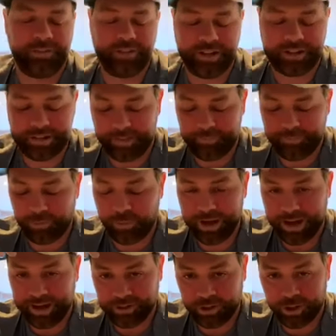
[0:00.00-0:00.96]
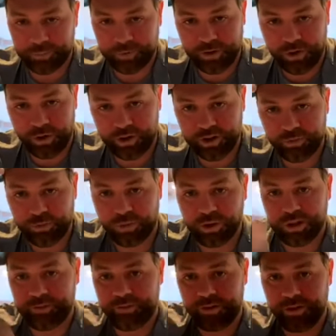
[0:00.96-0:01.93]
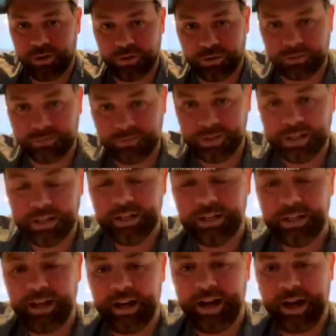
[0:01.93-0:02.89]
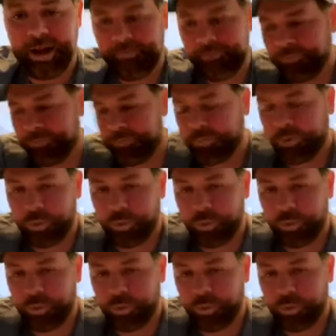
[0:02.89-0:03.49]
I'll give an example. We ended up recording World of Our Own. Um,